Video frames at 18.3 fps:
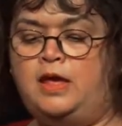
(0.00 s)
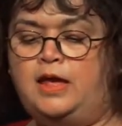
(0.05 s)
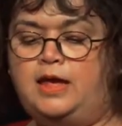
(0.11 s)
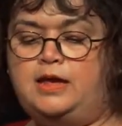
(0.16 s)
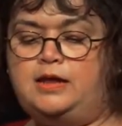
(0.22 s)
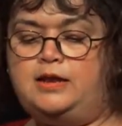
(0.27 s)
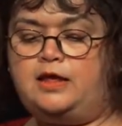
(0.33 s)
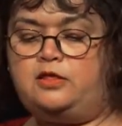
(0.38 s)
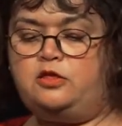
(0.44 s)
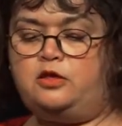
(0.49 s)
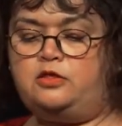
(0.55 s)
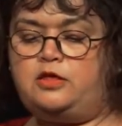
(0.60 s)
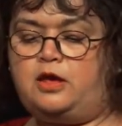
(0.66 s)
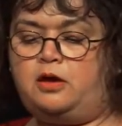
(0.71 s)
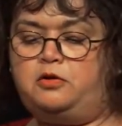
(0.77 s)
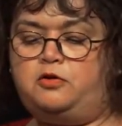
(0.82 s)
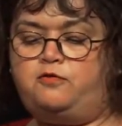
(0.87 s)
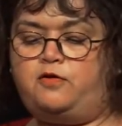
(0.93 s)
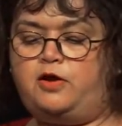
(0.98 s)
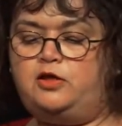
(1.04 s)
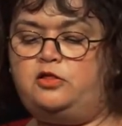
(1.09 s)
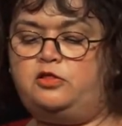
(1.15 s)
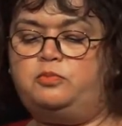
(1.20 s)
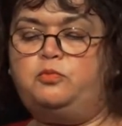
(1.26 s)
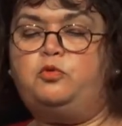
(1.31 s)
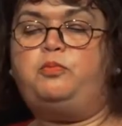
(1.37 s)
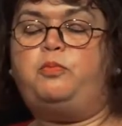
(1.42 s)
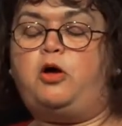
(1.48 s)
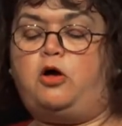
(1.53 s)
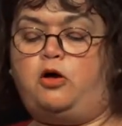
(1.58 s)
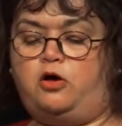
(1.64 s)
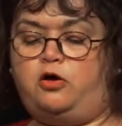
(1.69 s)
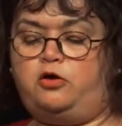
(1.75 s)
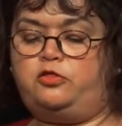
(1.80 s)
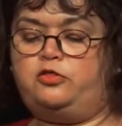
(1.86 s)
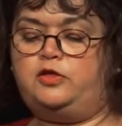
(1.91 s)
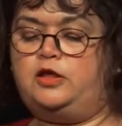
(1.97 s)
He led her down a very small
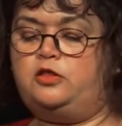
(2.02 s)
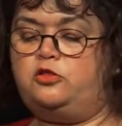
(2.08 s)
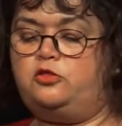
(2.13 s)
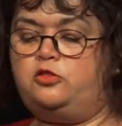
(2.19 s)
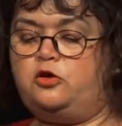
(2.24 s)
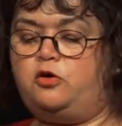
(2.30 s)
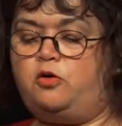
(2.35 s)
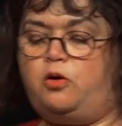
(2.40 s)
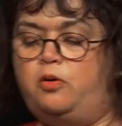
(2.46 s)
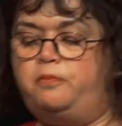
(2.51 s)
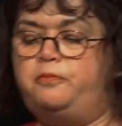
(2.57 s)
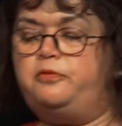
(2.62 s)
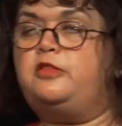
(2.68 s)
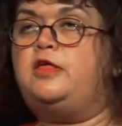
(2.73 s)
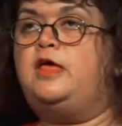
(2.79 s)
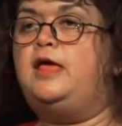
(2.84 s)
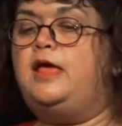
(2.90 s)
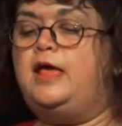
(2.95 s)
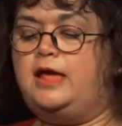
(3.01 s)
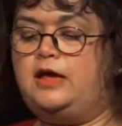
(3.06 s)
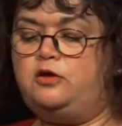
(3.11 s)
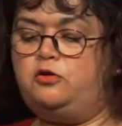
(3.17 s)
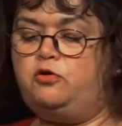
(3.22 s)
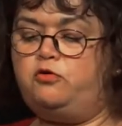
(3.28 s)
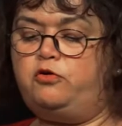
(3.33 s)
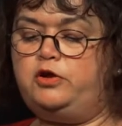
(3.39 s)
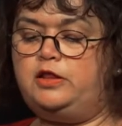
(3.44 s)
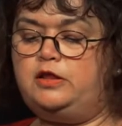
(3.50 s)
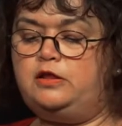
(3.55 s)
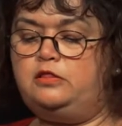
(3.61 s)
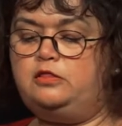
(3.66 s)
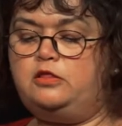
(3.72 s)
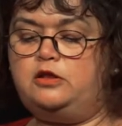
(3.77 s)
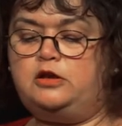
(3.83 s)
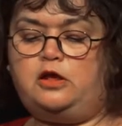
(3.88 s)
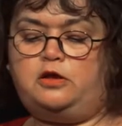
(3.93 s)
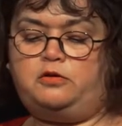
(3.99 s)
path into the copse ignoring
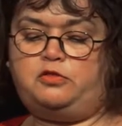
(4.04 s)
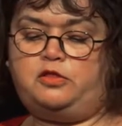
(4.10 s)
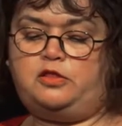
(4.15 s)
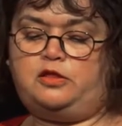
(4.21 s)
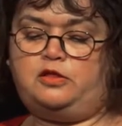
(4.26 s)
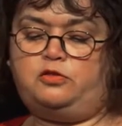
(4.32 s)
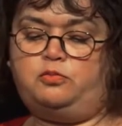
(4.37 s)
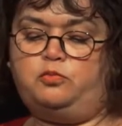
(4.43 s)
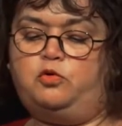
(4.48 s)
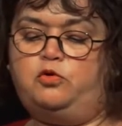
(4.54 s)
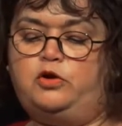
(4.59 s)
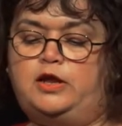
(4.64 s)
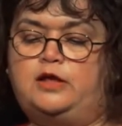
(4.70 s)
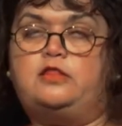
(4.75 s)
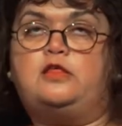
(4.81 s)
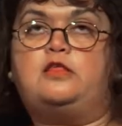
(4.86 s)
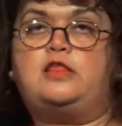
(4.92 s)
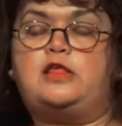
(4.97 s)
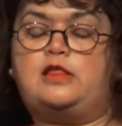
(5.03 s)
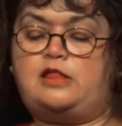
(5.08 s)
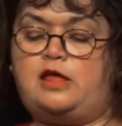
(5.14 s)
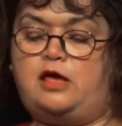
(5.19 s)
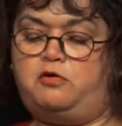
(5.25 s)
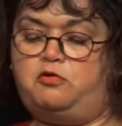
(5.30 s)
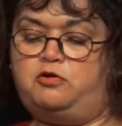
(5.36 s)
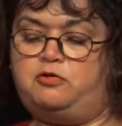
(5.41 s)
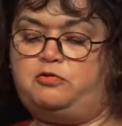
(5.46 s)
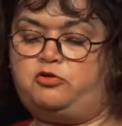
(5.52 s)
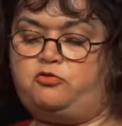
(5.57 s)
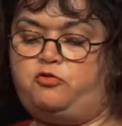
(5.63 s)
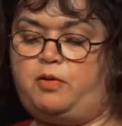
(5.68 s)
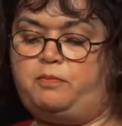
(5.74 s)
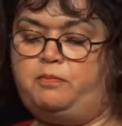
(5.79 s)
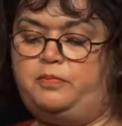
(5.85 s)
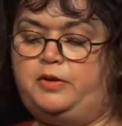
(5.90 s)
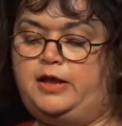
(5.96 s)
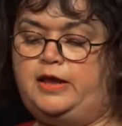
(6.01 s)
the notices warning that this area was
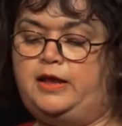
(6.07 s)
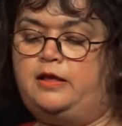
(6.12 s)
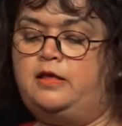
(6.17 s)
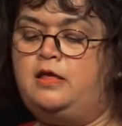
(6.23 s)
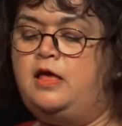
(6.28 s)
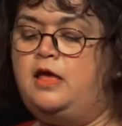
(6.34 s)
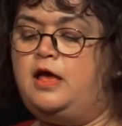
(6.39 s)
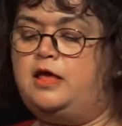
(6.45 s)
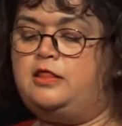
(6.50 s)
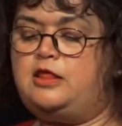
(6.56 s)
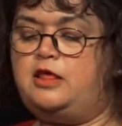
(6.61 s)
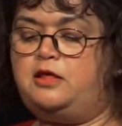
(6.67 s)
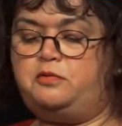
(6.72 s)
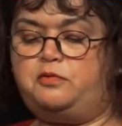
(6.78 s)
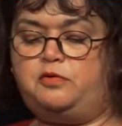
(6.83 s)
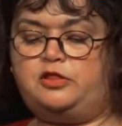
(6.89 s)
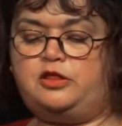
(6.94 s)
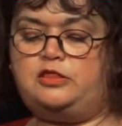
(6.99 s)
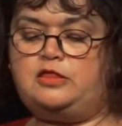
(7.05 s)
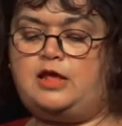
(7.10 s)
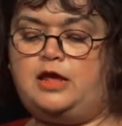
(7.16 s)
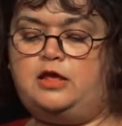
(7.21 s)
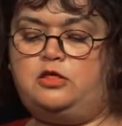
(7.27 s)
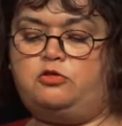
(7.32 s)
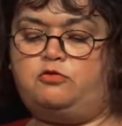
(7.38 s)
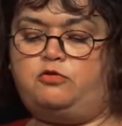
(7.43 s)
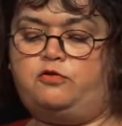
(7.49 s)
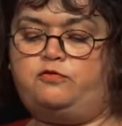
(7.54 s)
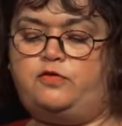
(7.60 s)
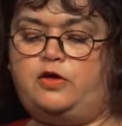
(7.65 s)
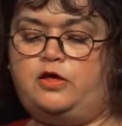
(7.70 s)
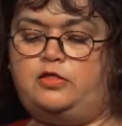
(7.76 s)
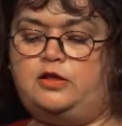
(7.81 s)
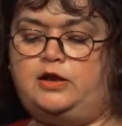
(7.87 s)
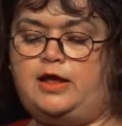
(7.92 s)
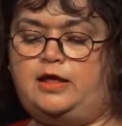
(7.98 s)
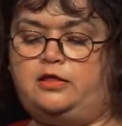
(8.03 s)
crumbling and that there was a danger of
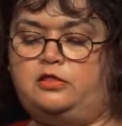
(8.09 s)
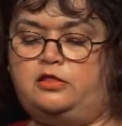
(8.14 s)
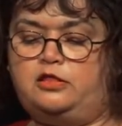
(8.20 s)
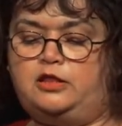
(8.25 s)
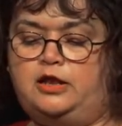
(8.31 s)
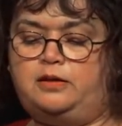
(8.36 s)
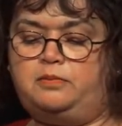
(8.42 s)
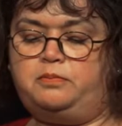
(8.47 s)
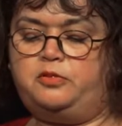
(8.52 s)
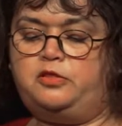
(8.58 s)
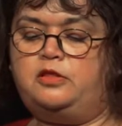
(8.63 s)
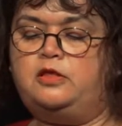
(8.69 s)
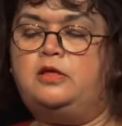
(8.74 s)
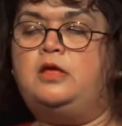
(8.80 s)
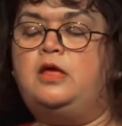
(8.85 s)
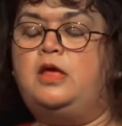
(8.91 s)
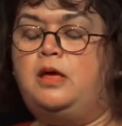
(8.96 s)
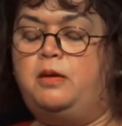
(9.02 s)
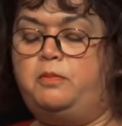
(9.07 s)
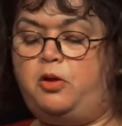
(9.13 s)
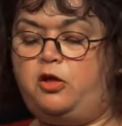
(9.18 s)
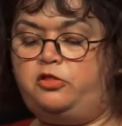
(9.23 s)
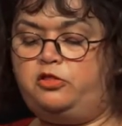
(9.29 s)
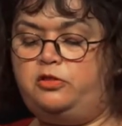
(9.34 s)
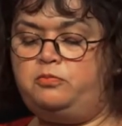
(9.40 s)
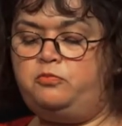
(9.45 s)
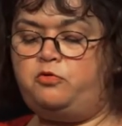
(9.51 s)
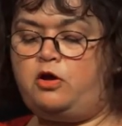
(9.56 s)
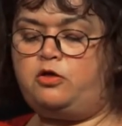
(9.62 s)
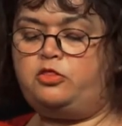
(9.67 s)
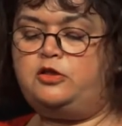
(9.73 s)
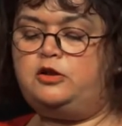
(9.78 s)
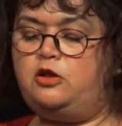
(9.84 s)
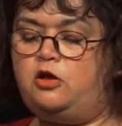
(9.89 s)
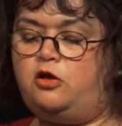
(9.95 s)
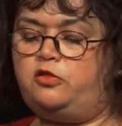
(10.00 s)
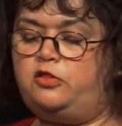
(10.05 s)
further landslips. Past some rather
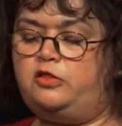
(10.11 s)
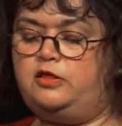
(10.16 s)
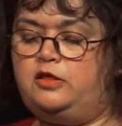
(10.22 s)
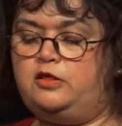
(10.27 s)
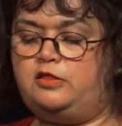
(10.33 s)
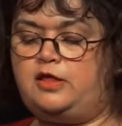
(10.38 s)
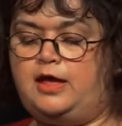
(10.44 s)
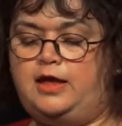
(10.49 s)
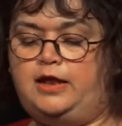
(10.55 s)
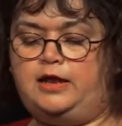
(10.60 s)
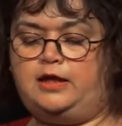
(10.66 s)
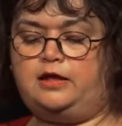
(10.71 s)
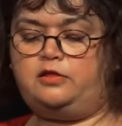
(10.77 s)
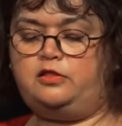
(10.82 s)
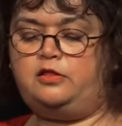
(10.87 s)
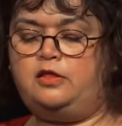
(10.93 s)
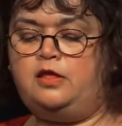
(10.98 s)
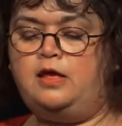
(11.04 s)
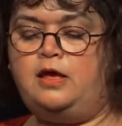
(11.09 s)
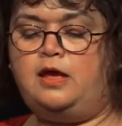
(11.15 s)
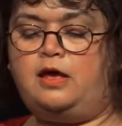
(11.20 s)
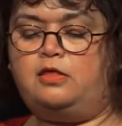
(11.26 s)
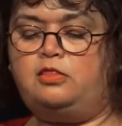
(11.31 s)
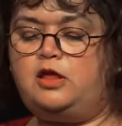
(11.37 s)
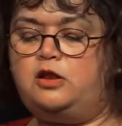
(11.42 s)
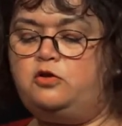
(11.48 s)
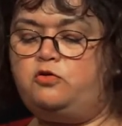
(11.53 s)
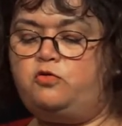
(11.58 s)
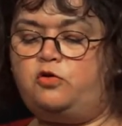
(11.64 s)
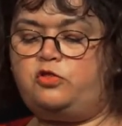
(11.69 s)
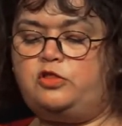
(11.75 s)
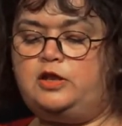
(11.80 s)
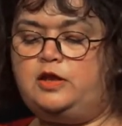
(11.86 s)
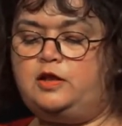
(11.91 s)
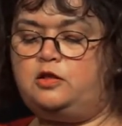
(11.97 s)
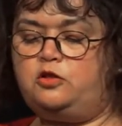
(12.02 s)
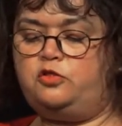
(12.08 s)
nasty azaleas, and then across
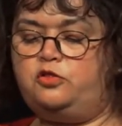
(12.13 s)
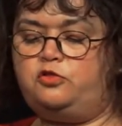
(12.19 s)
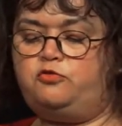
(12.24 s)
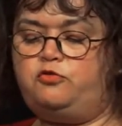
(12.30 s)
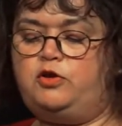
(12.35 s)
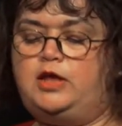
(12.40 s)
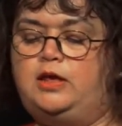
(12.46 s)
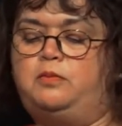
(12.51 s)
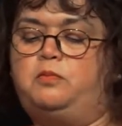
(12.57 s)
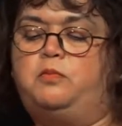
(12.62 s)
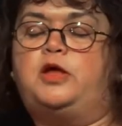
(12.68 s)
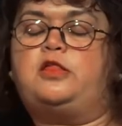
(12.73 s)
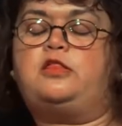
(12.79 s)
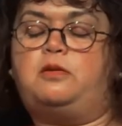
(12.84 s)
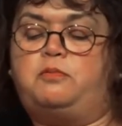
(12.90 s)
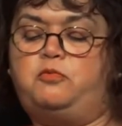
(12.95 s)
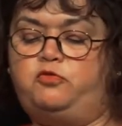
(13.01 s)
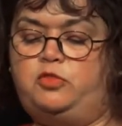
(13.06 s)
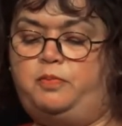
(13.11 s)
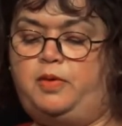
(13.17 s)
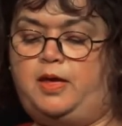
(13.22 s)
a little stream where some of the